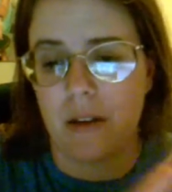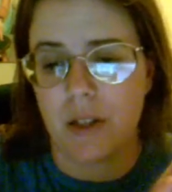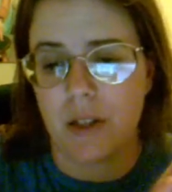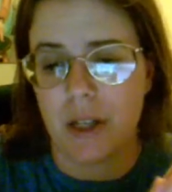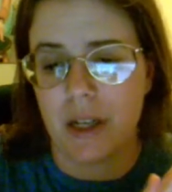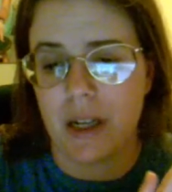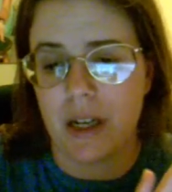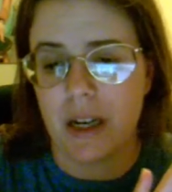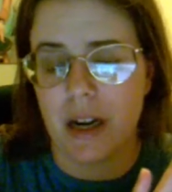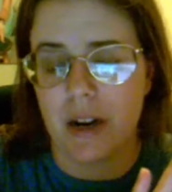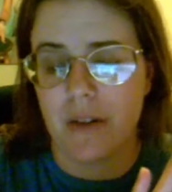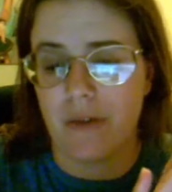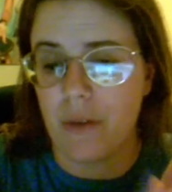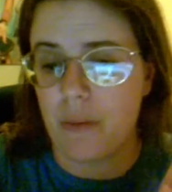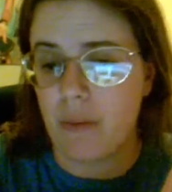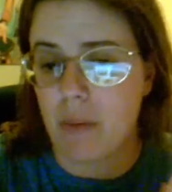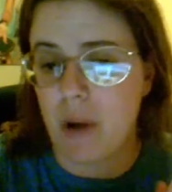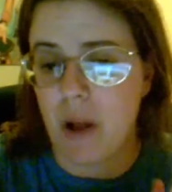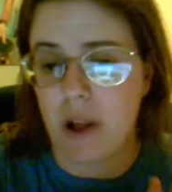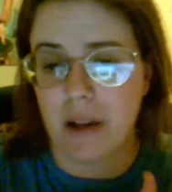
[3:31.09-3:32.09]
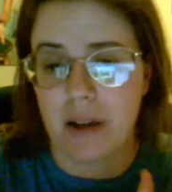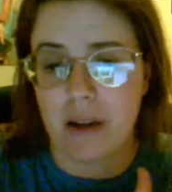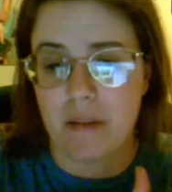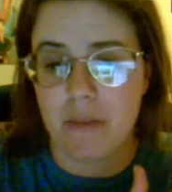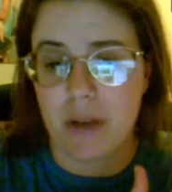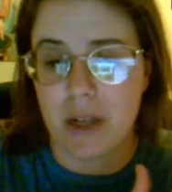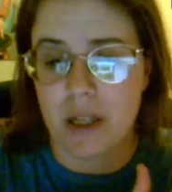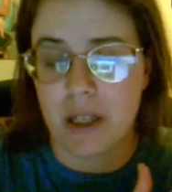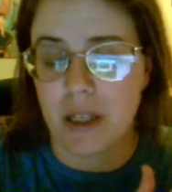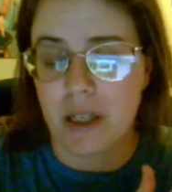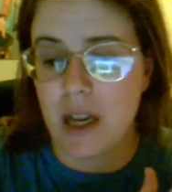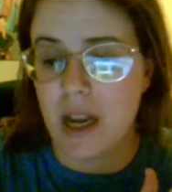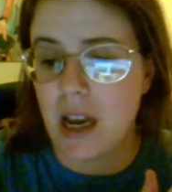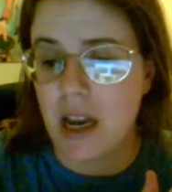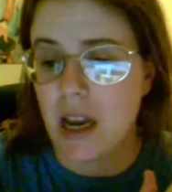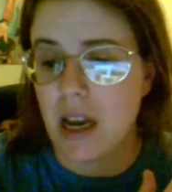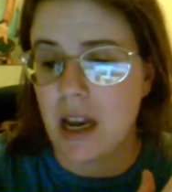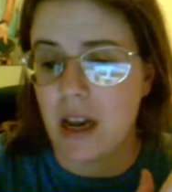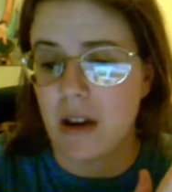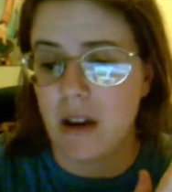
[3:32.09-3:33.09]
Sunday Night Football on
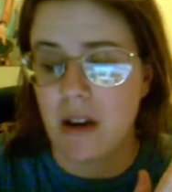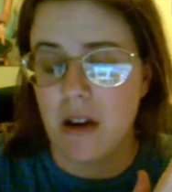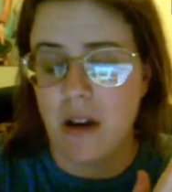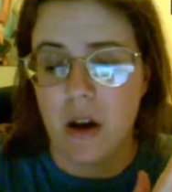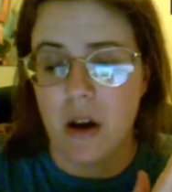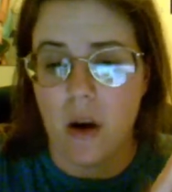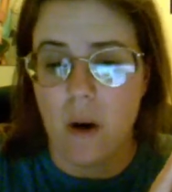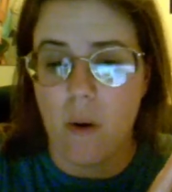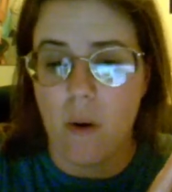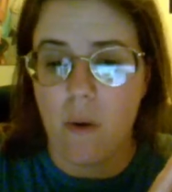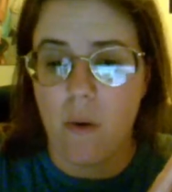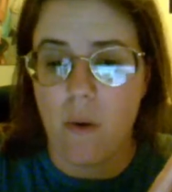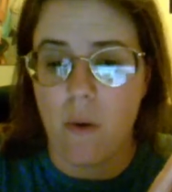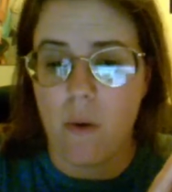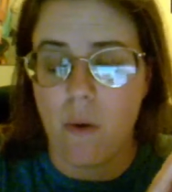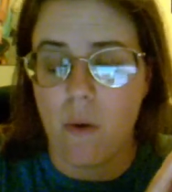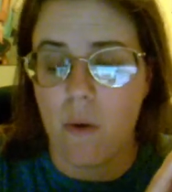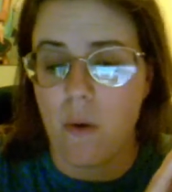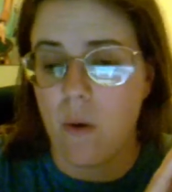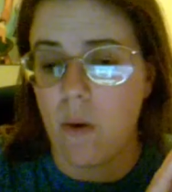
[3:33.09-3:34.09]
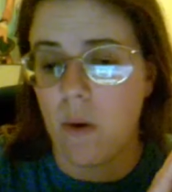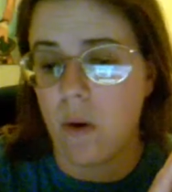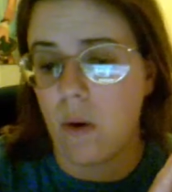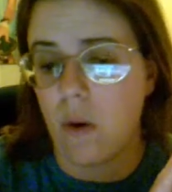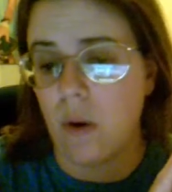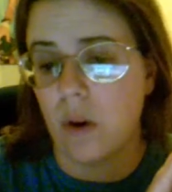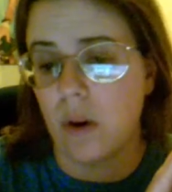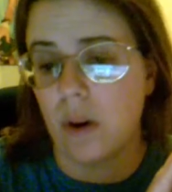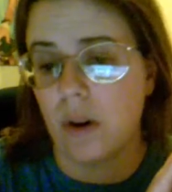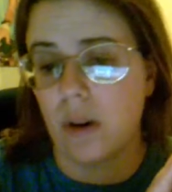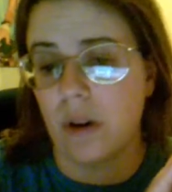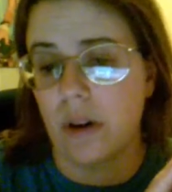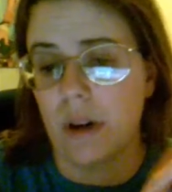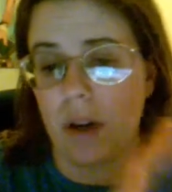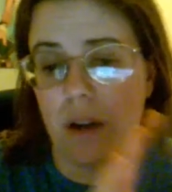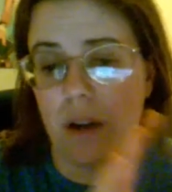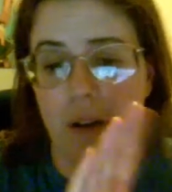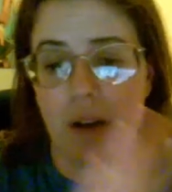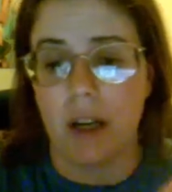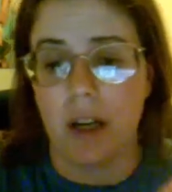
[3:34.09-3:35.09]
NBC, or,
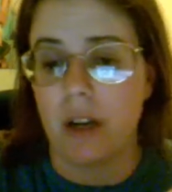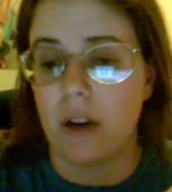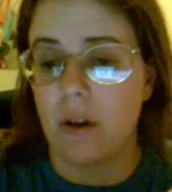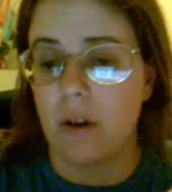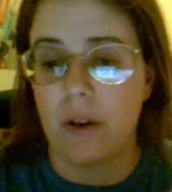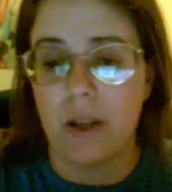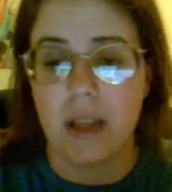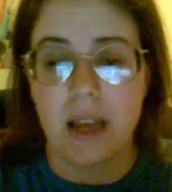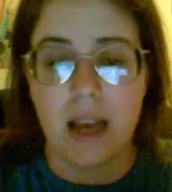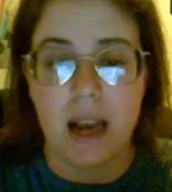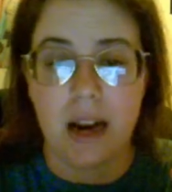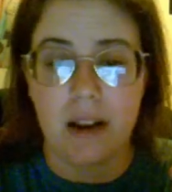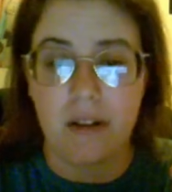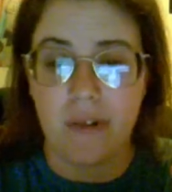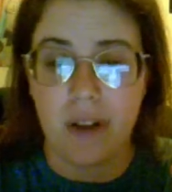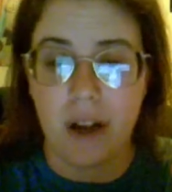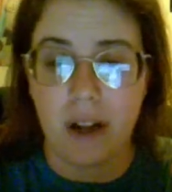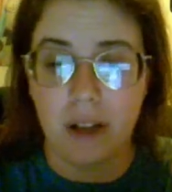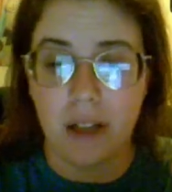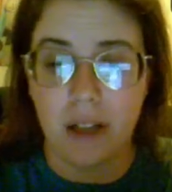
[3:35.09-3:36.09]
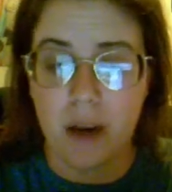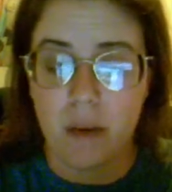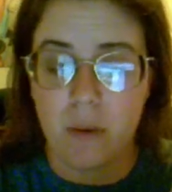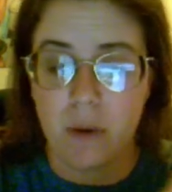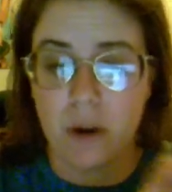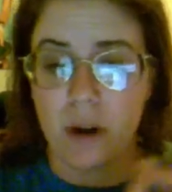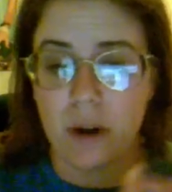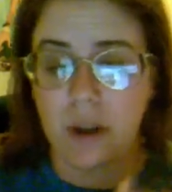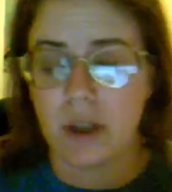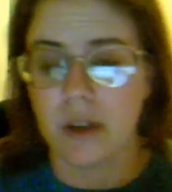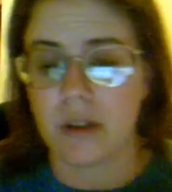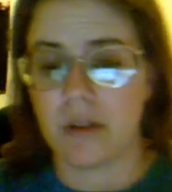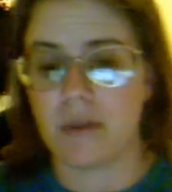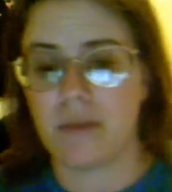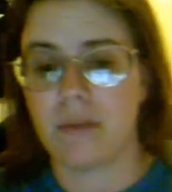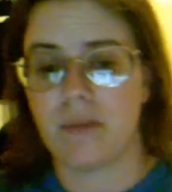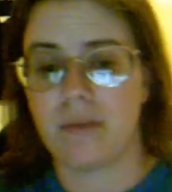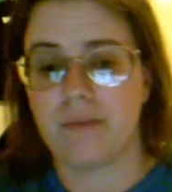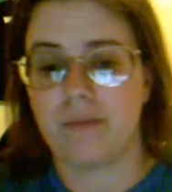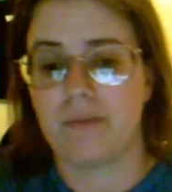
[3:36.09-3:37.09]
you know, he could go to the NFL Network,
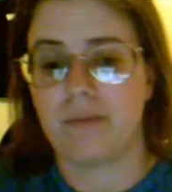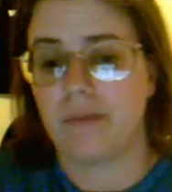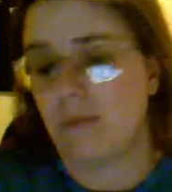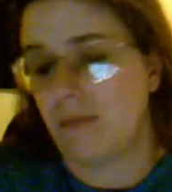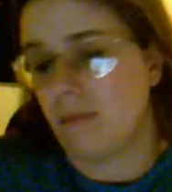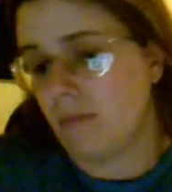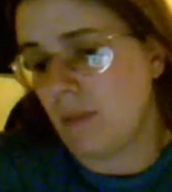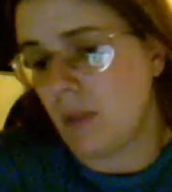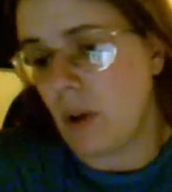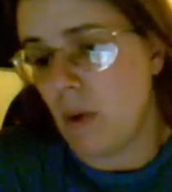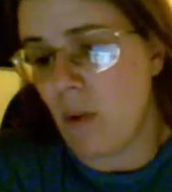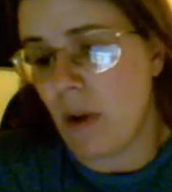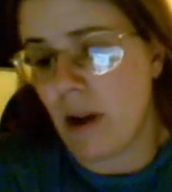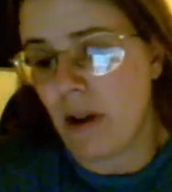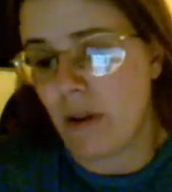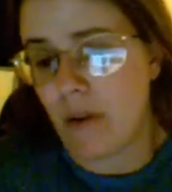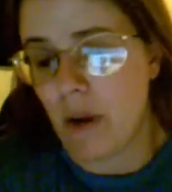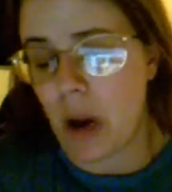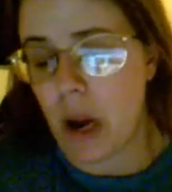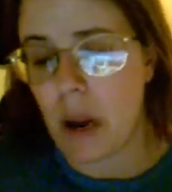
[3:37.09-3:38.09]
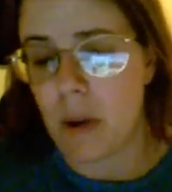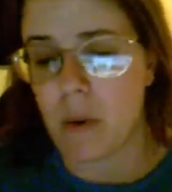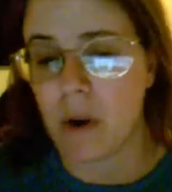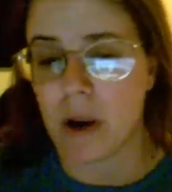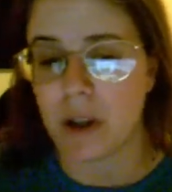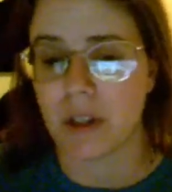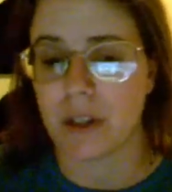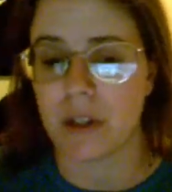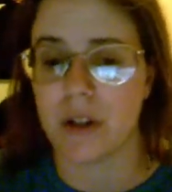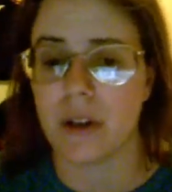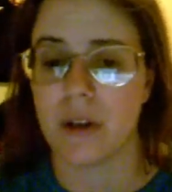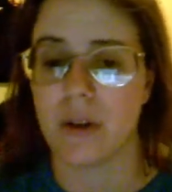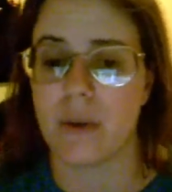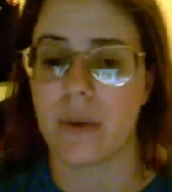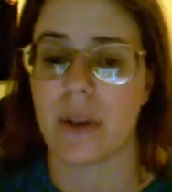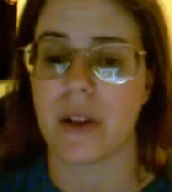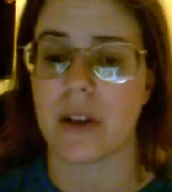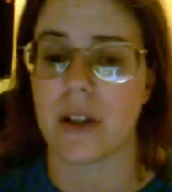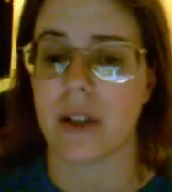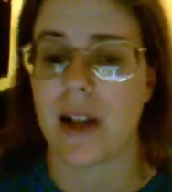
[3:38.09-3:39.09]
whatever he wants to do
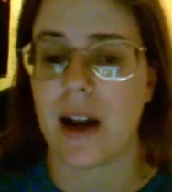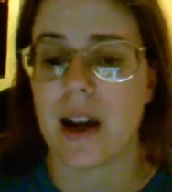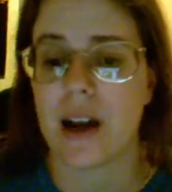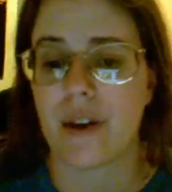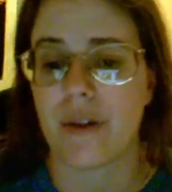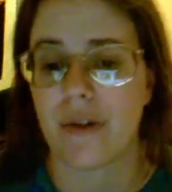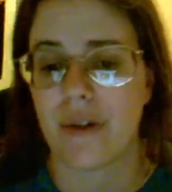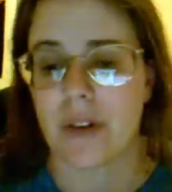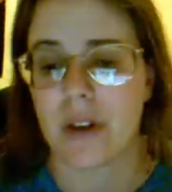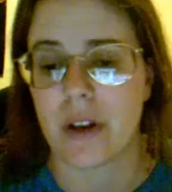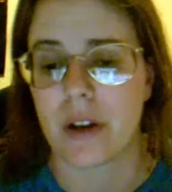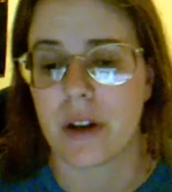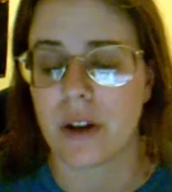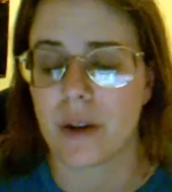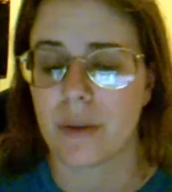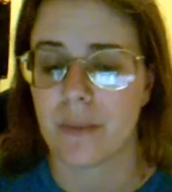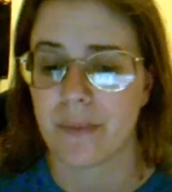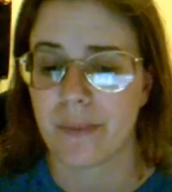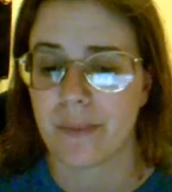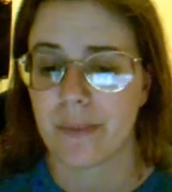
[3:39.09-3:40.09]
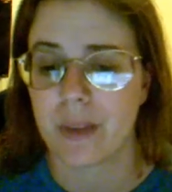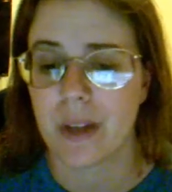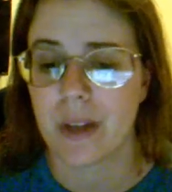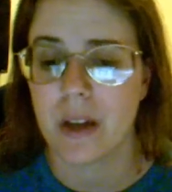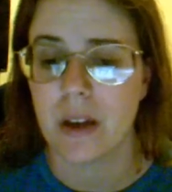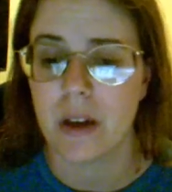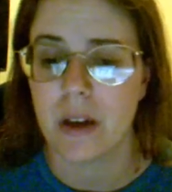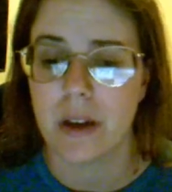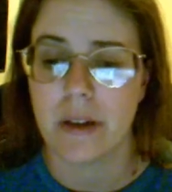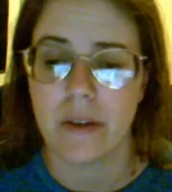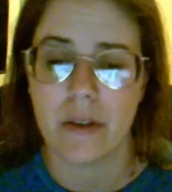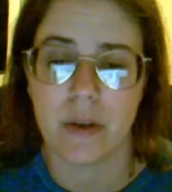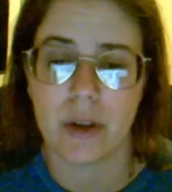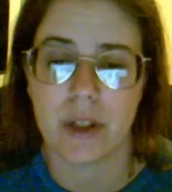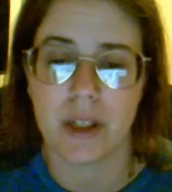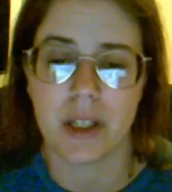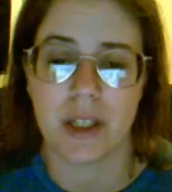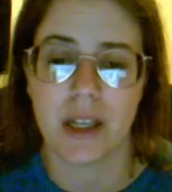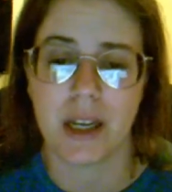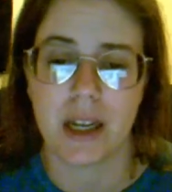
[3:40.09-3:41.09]
with his life, you know. If he
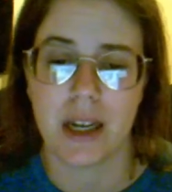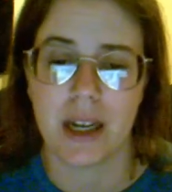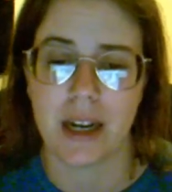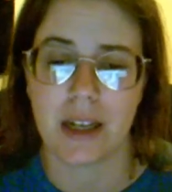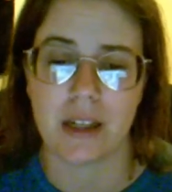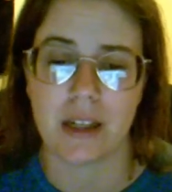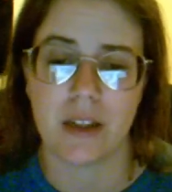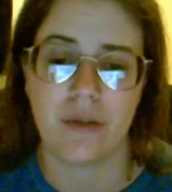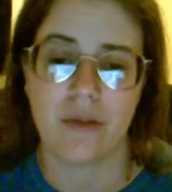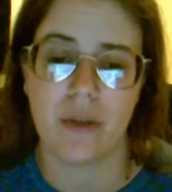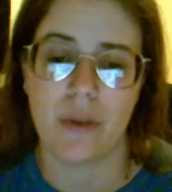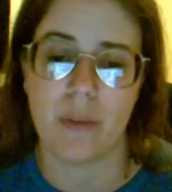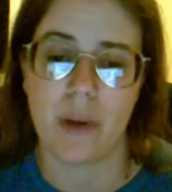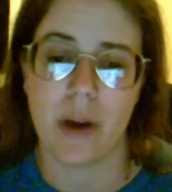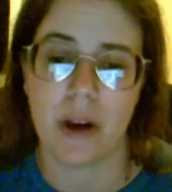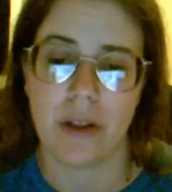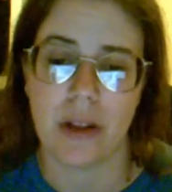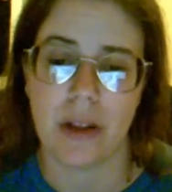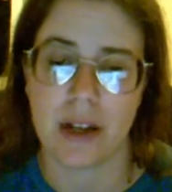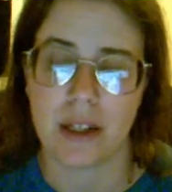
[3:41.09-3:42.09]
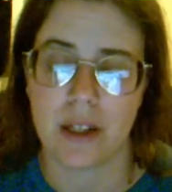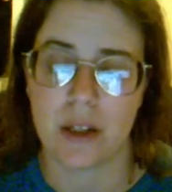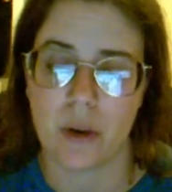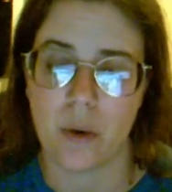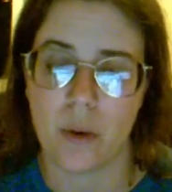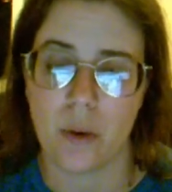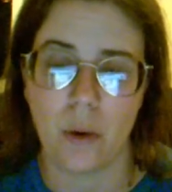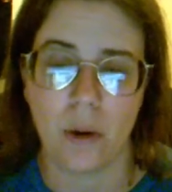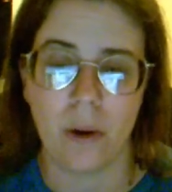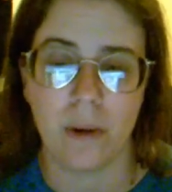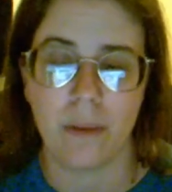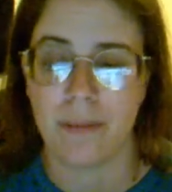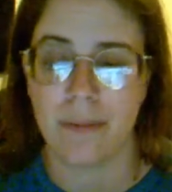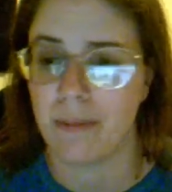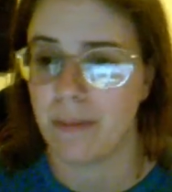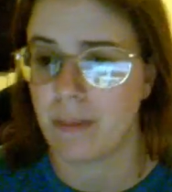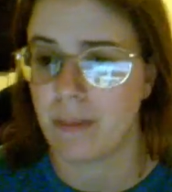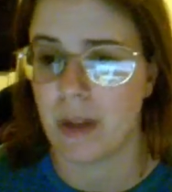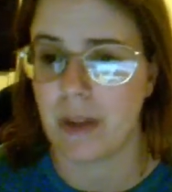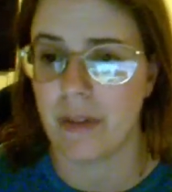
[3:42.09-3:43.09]
wants to stay connected to football, that's cool.
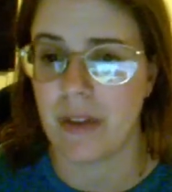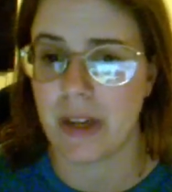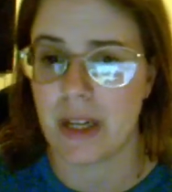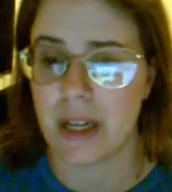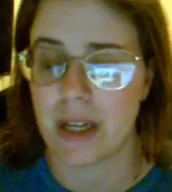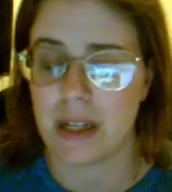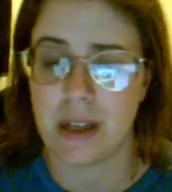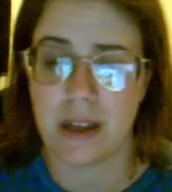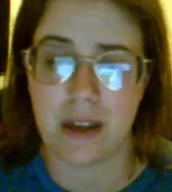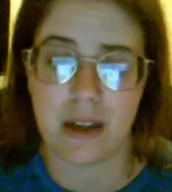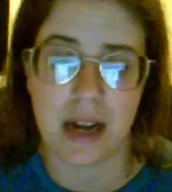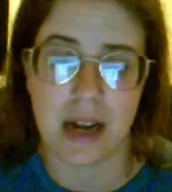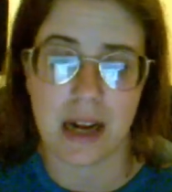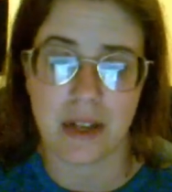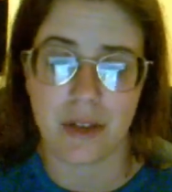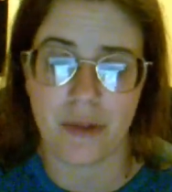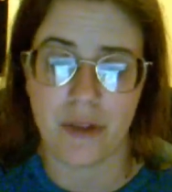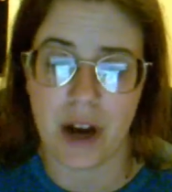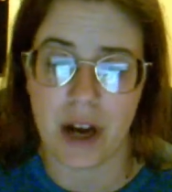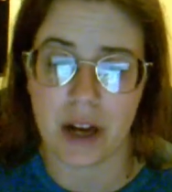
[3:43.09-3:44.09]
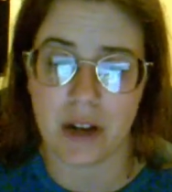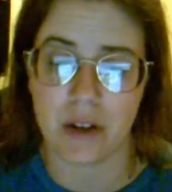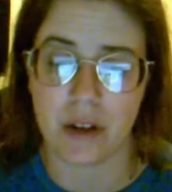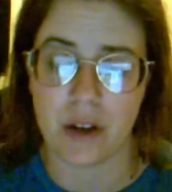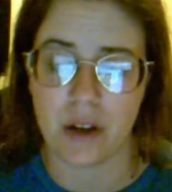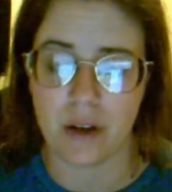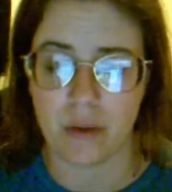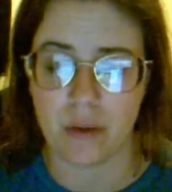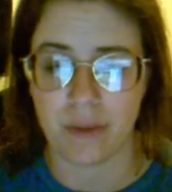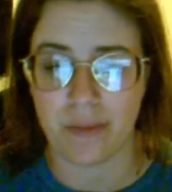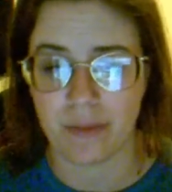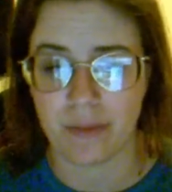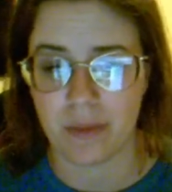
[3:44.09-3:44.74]
If he doesn't, that's fine, too.